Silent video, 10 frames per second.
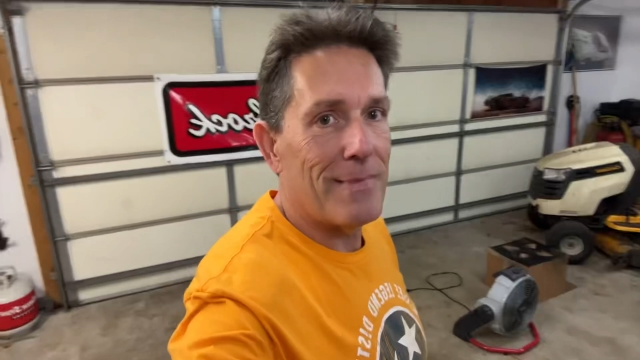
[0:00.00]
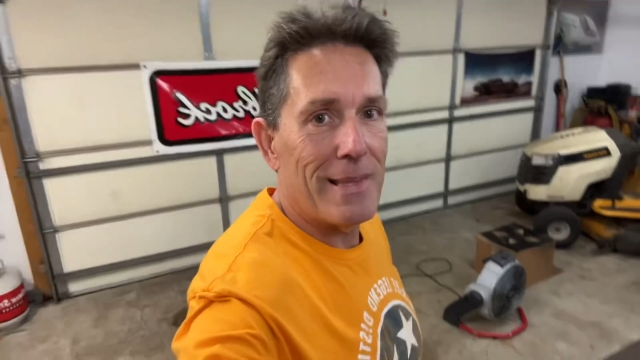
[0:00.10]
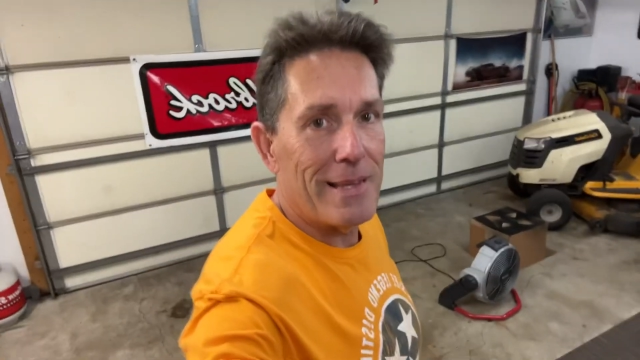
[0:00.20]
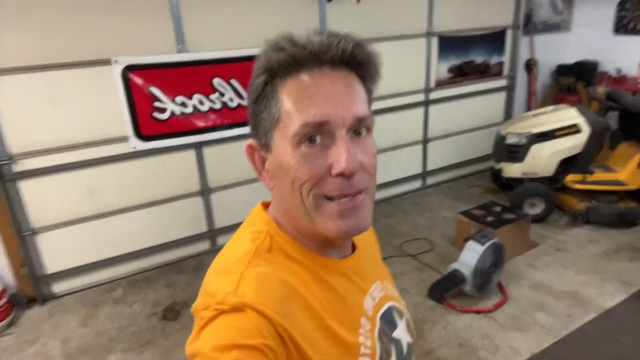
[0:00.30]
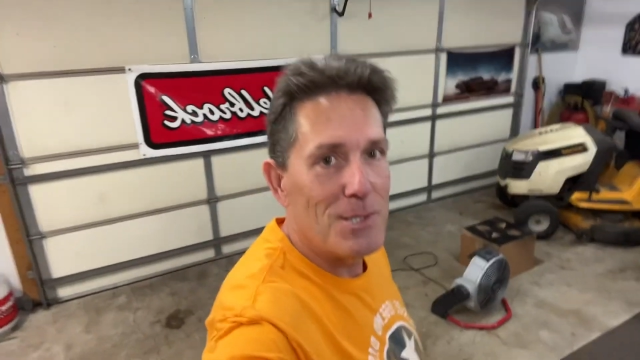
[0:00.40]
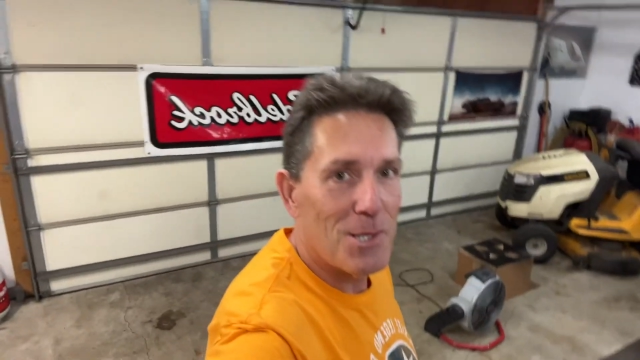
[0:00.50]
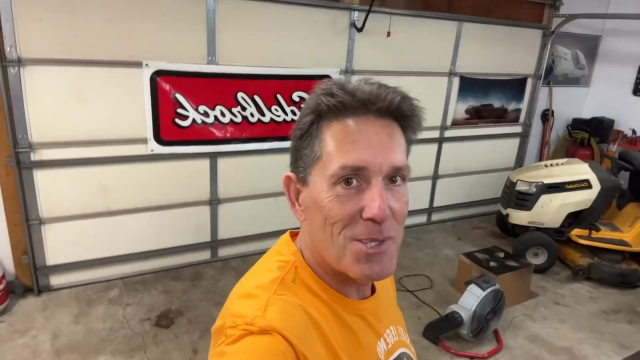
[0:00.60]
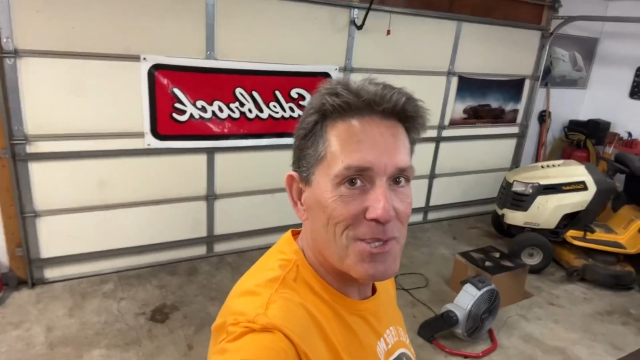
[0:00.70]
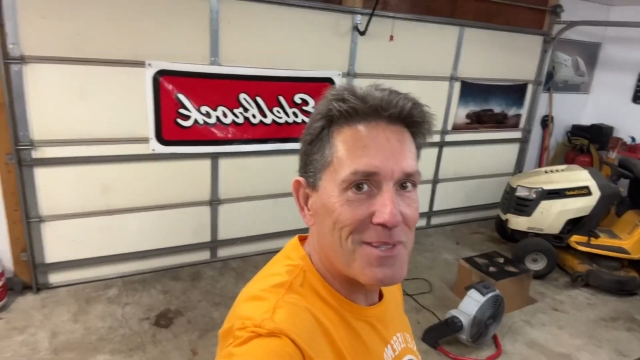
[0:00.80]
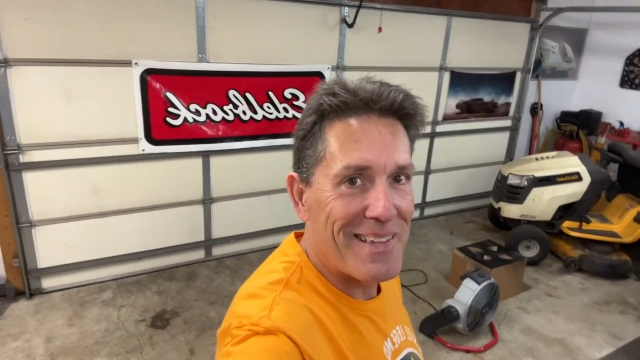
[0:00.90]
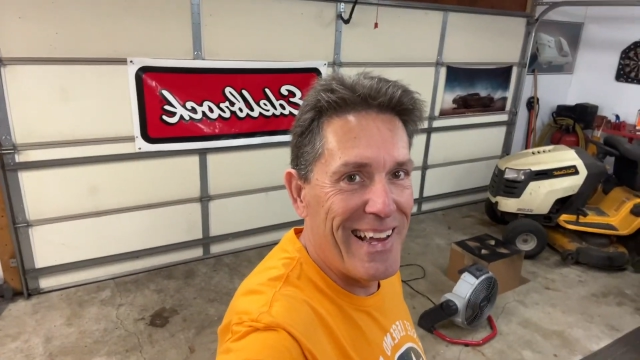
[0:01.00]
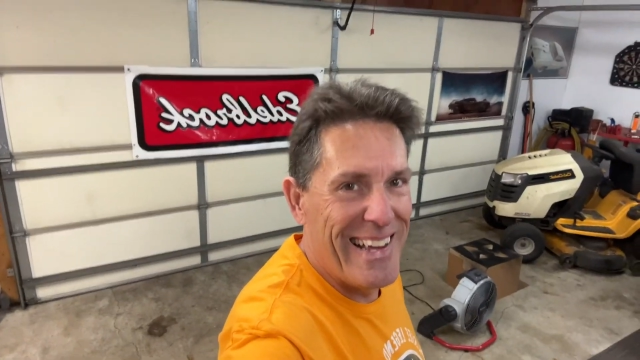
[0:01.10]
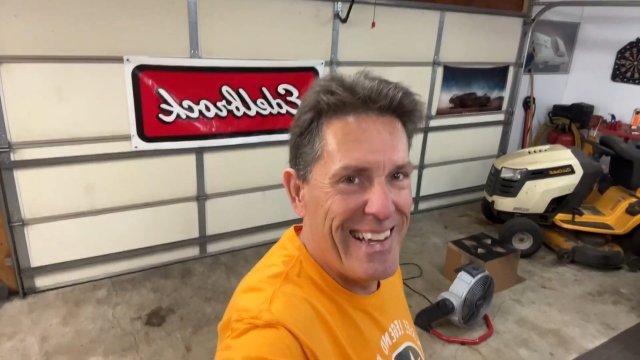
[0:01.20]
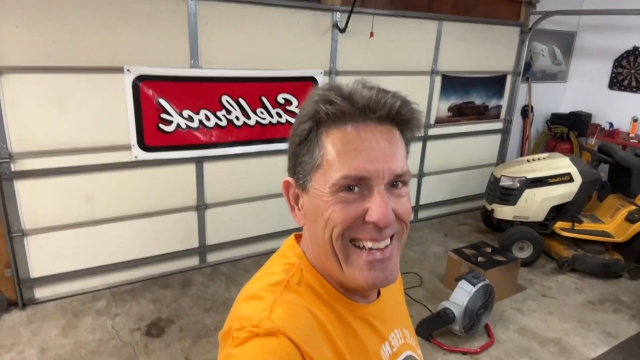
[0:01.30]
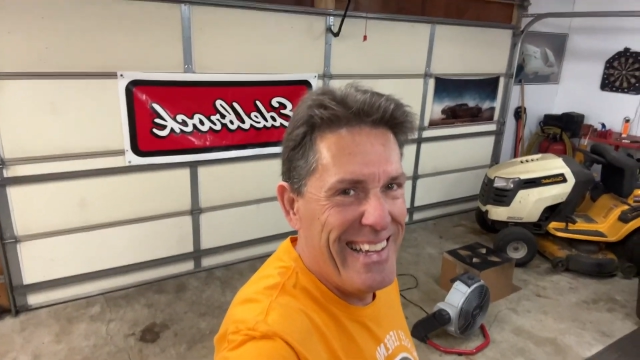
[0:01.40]
He just,
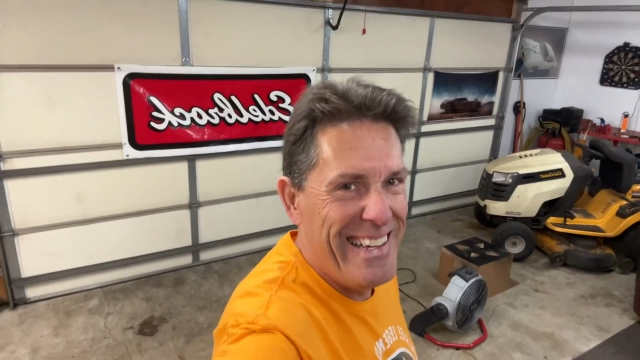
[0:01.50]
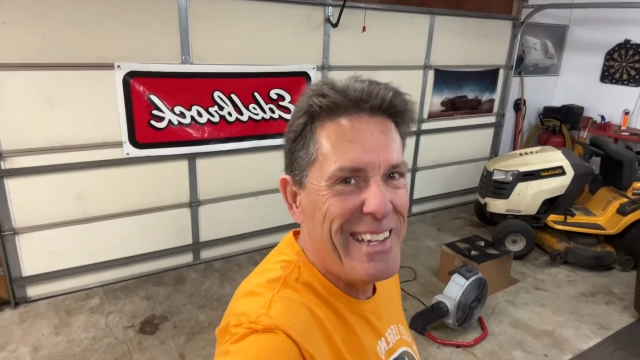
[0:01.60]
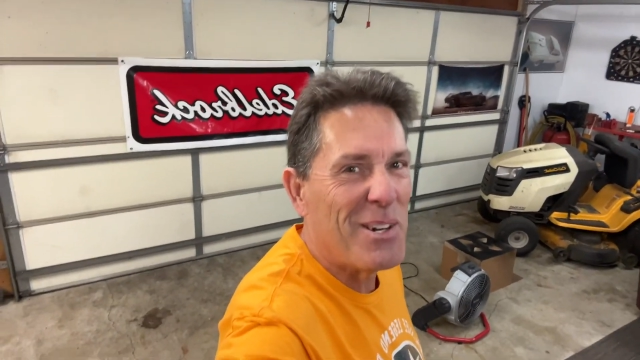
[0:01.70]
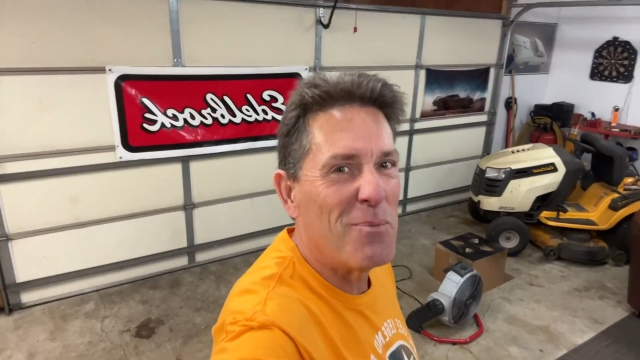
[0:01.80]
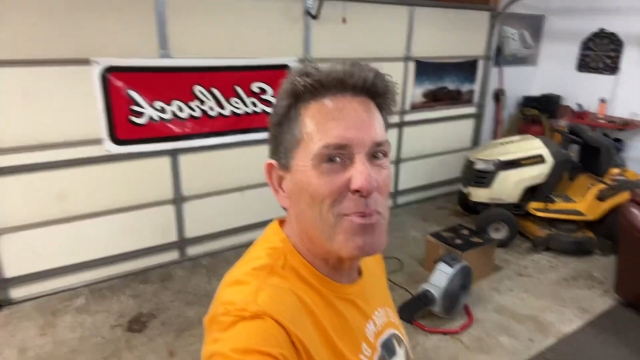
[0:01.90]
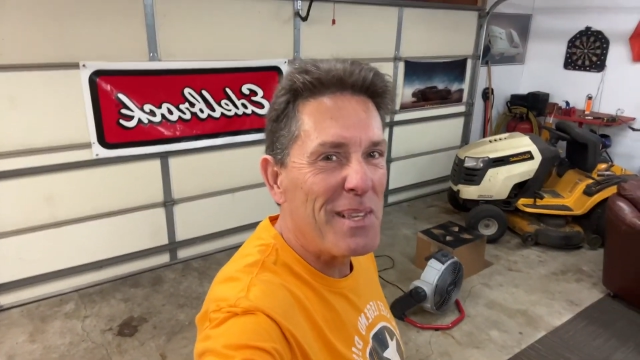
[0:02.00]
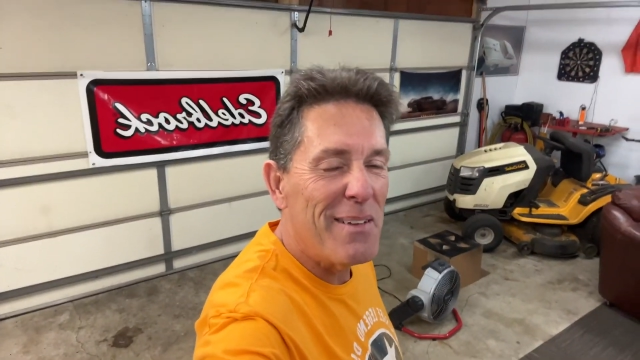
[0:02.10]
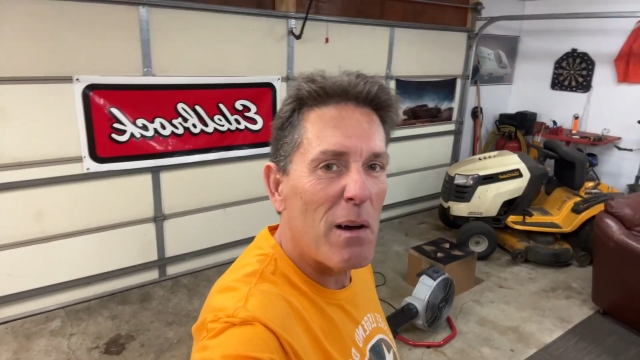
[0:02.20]
he couldn't believe I